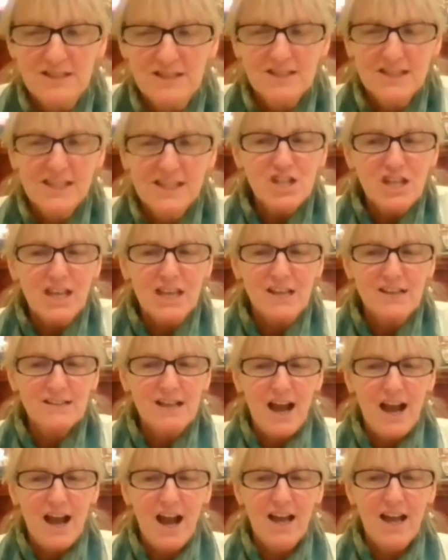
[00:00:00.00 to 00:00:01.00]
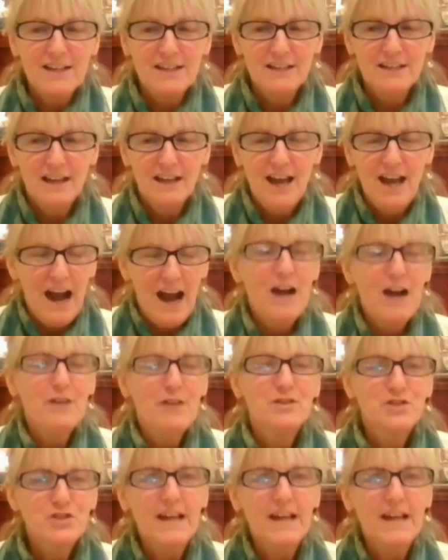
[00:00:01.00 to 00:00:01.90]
met Buddhist teachings, I